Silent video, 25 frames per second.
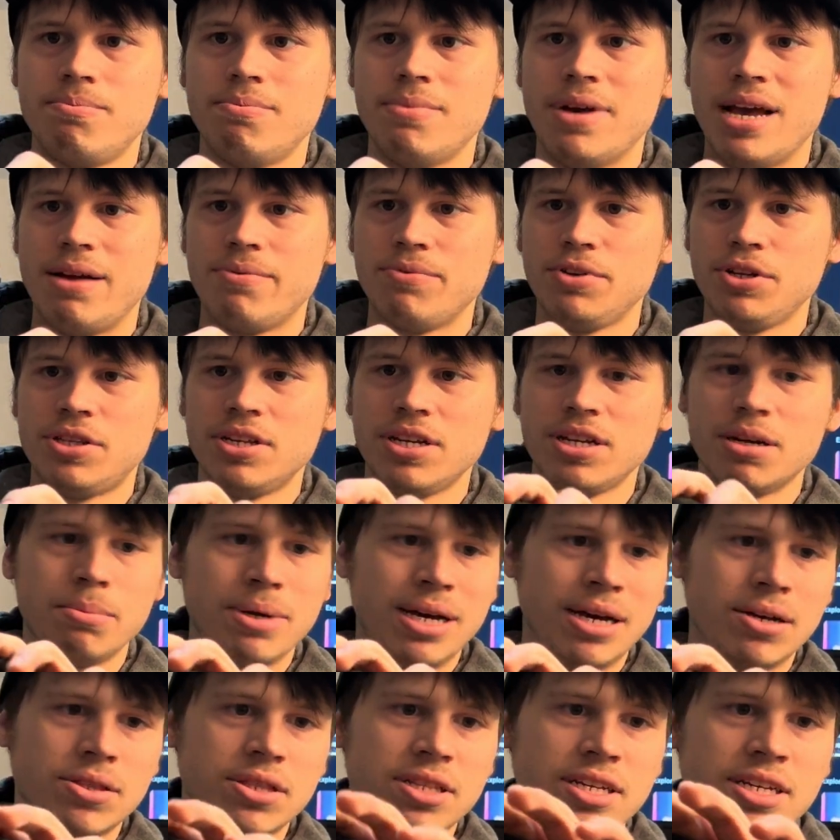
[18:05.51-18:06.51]
Everything
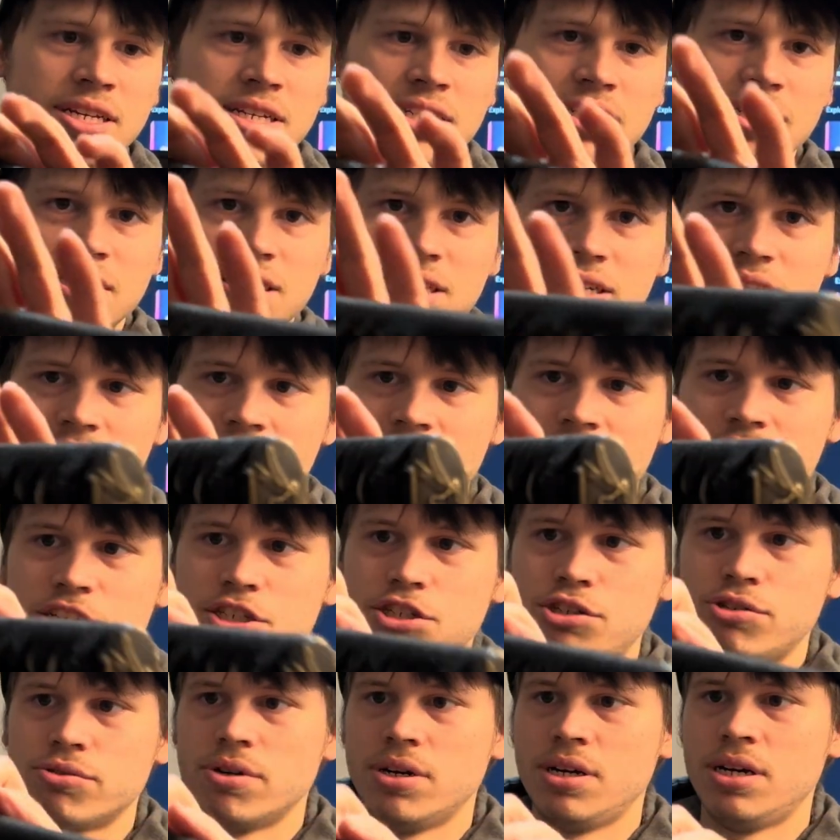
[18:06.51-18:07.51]
about this, the
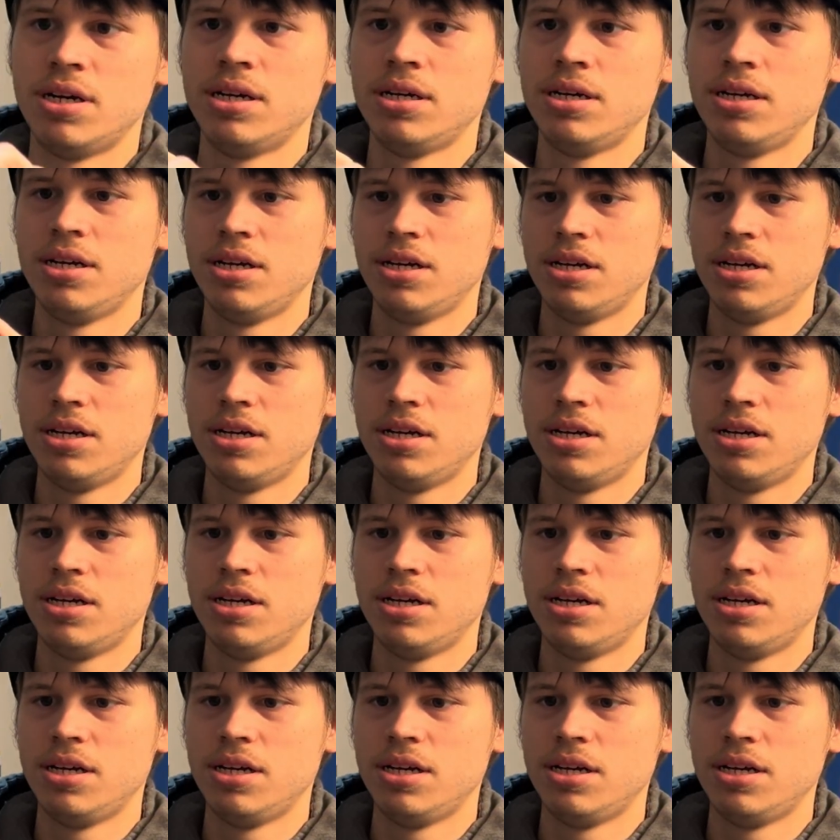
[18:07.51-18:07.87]
Kashra,